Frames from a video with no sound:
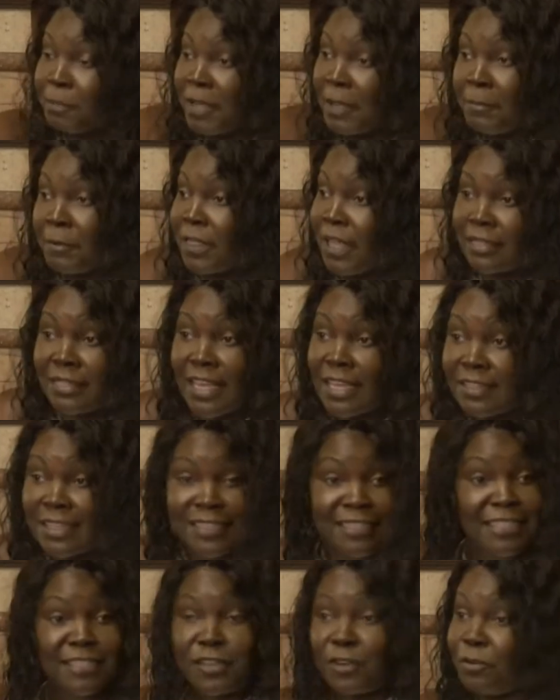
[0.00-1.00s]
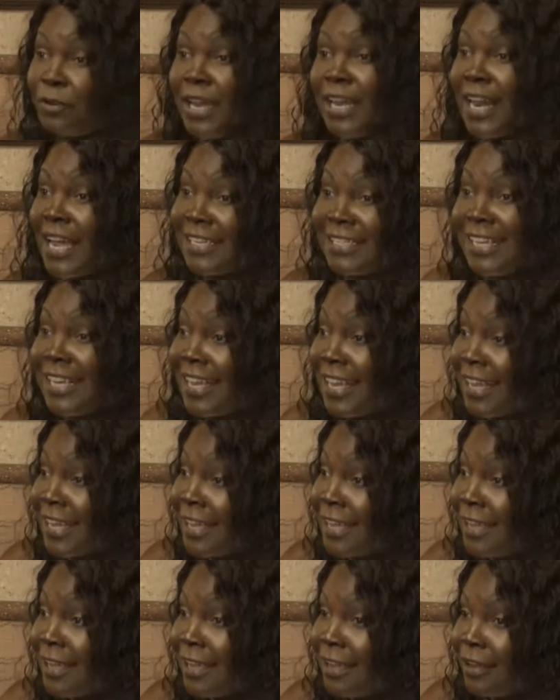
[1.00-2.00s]
the people that think this is a great
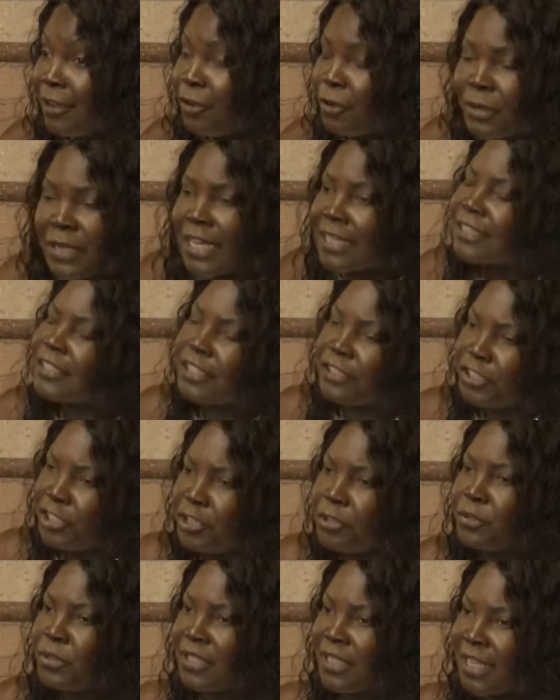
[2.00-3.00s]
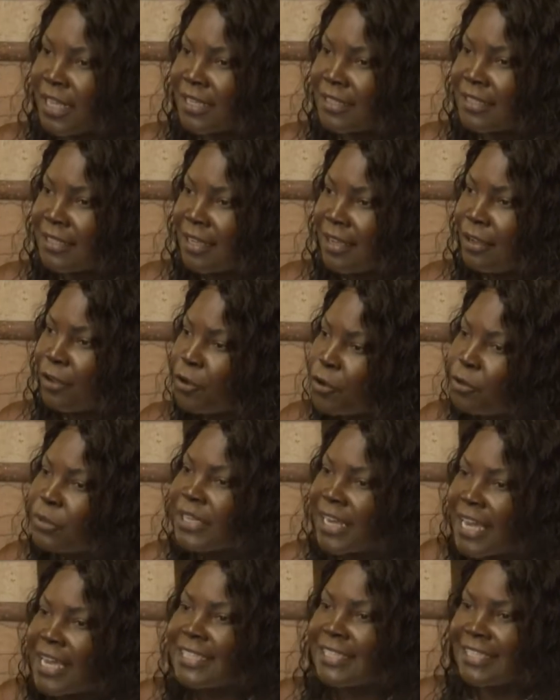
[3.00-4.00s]
idea. Who gets to choose this?
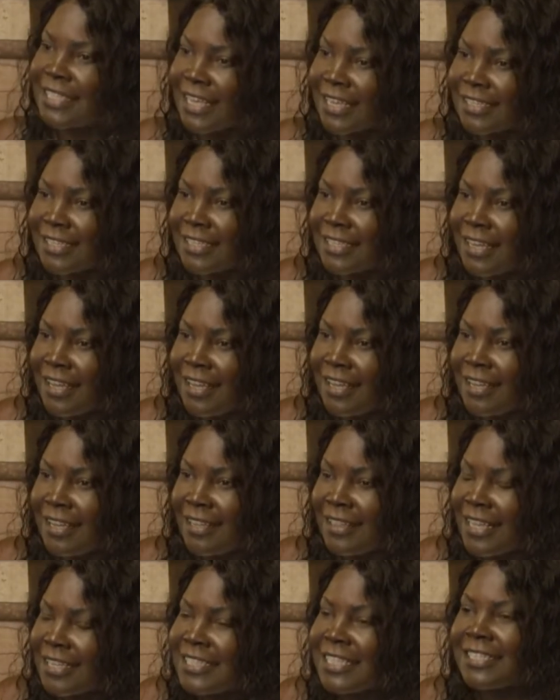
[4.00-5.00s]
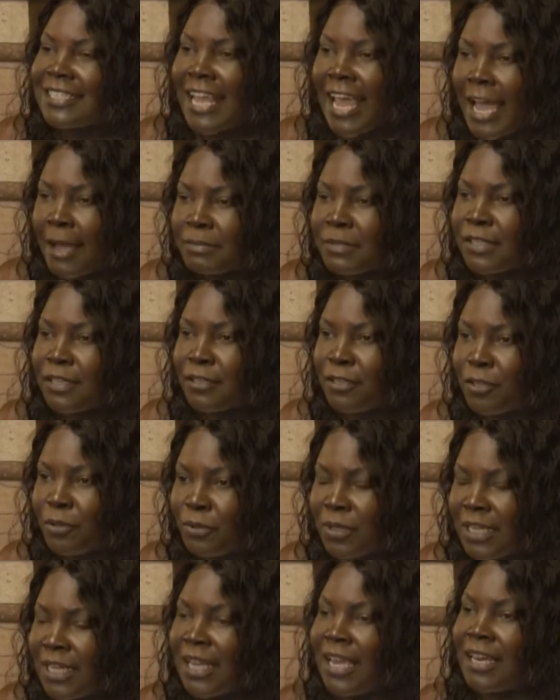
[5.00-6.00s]
Who does this? This is
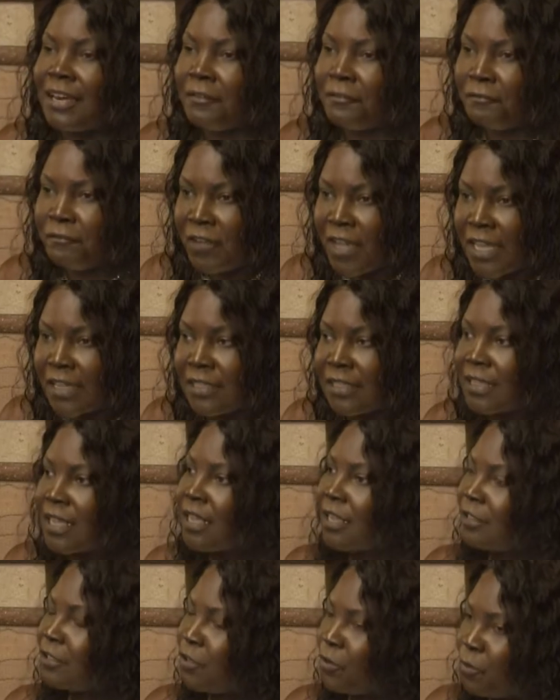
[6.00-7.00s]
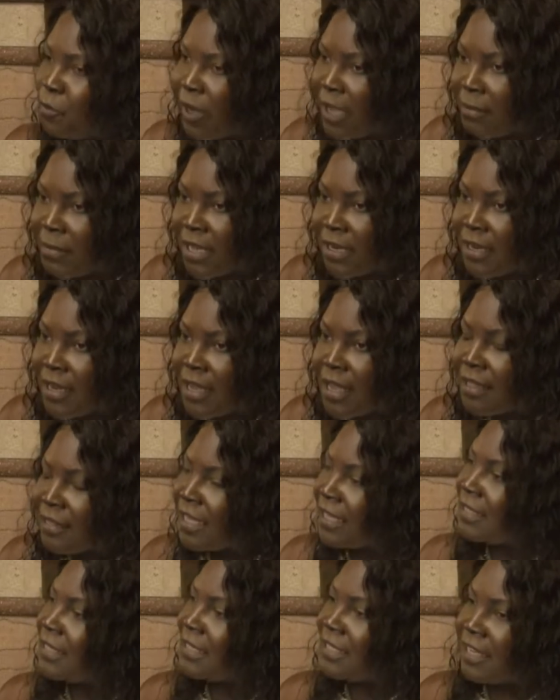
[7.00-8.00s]
absolutely an offense to women.
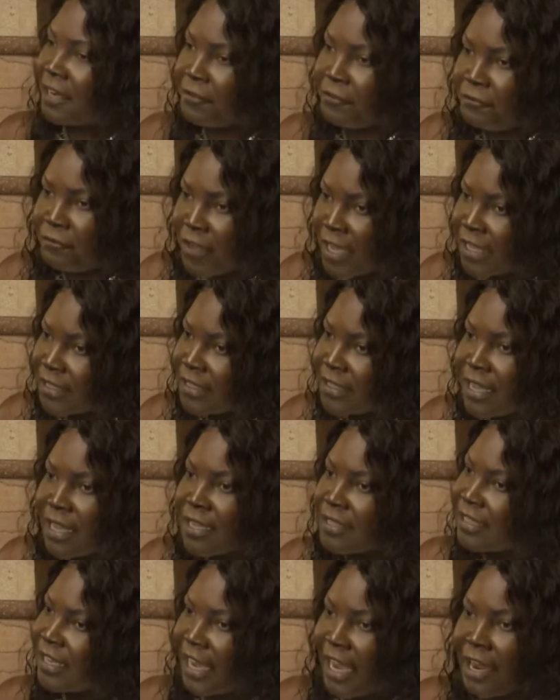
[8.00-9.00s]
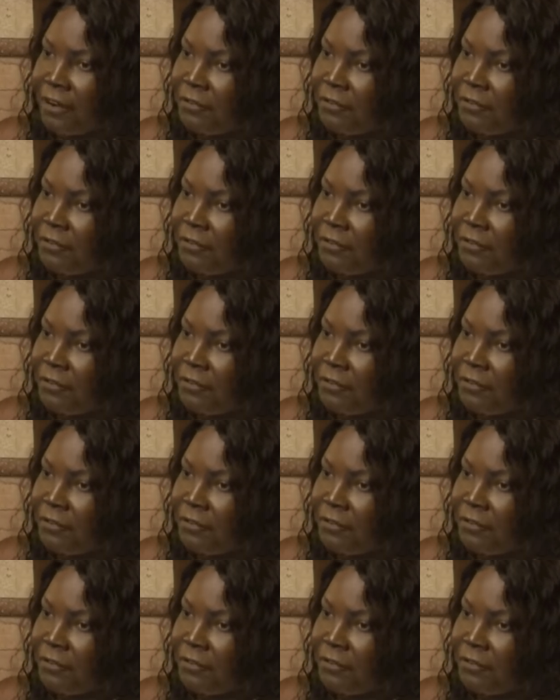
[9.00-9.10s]
This is an offense to